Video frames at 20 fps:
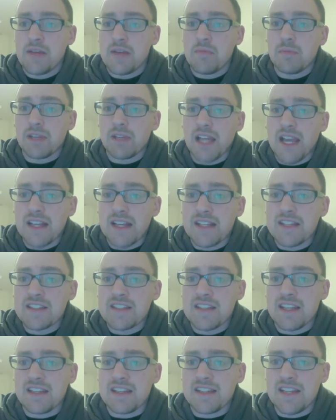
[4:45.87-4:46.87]
blindness
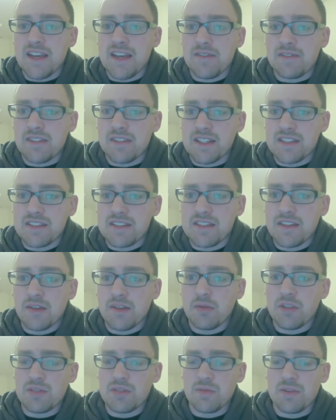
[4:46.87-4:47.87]
and deafness,
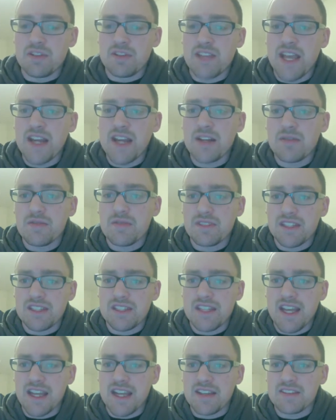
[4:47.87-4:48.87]
which preside over the
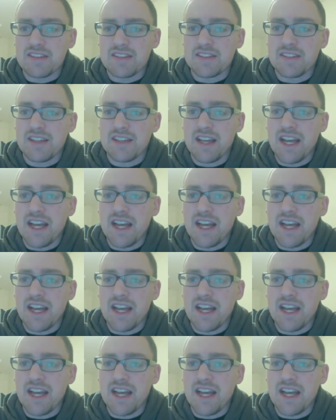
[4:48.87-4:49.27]
text.